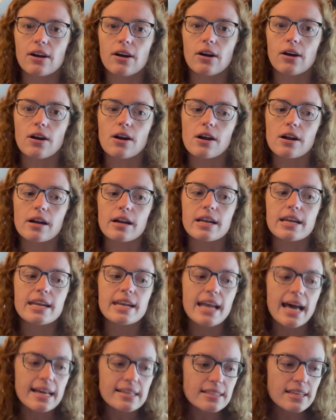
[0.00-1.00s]
are
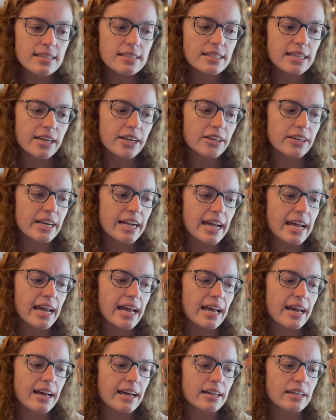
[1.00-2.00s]
necessary,
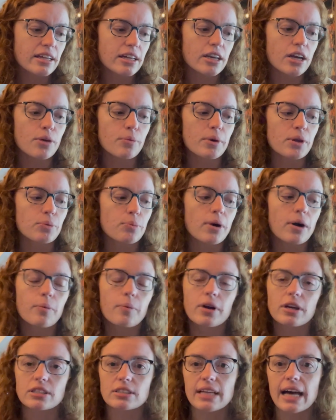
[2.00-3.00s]
with what
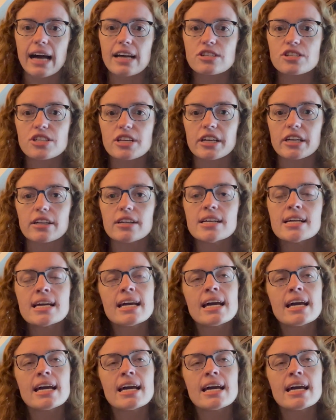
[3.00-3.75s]
worked last year.